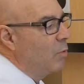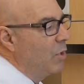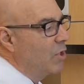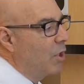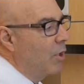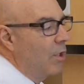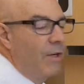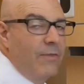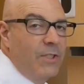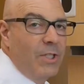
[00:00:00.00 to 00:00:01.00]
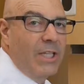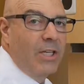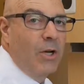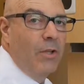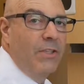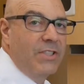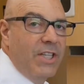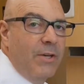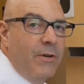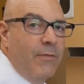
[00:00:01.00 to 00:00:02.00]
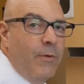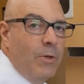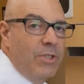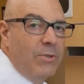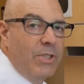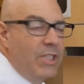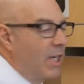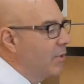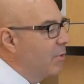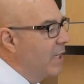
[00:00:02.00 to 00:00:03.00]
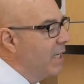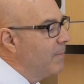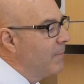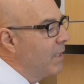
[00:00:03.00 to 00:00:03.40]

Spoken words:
which are officially called the center of force trajectory